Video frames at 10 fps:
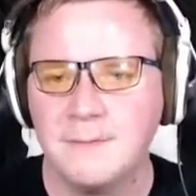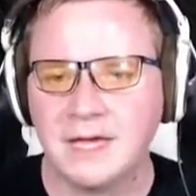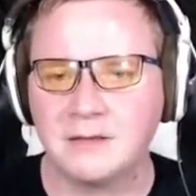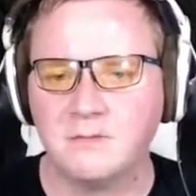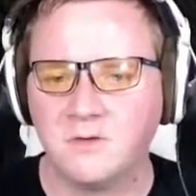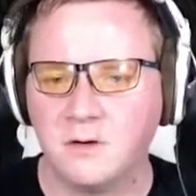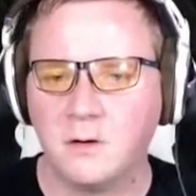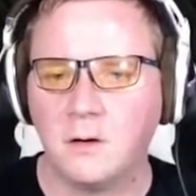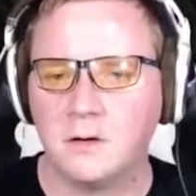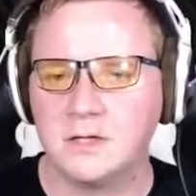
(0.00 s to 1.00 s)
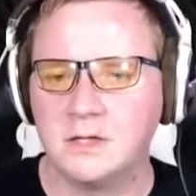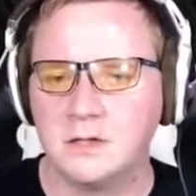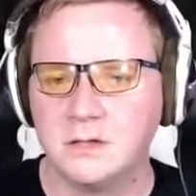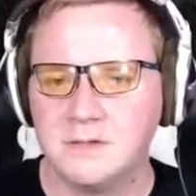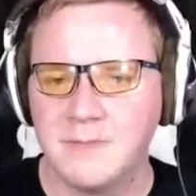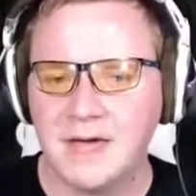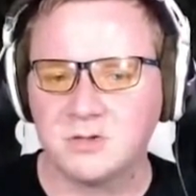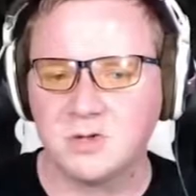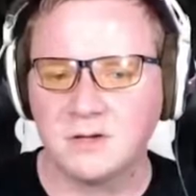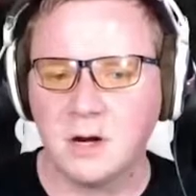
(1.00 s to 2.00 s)
make them very hard to, to
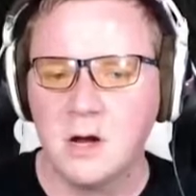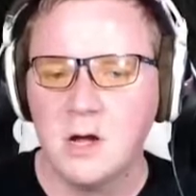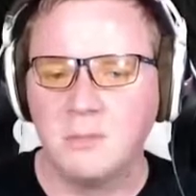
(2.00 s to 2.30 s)
manage right there.